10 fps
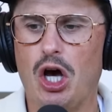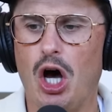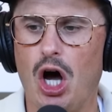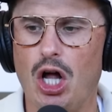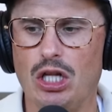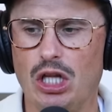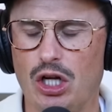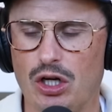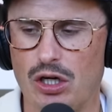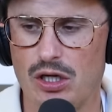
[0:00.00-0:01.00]

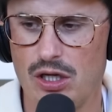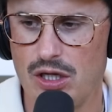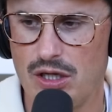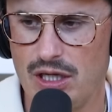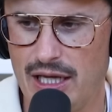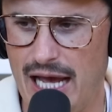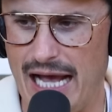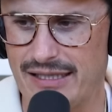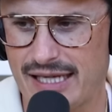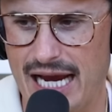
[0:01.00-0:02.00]
Color
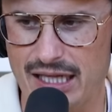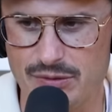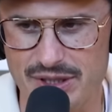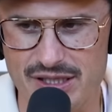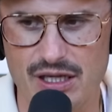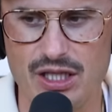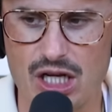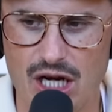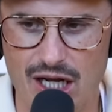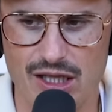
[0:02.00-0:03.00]
has calories. The
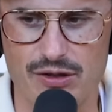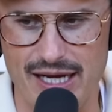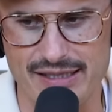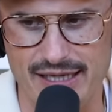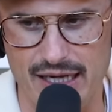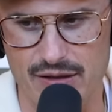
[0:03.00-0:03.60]
color has Looks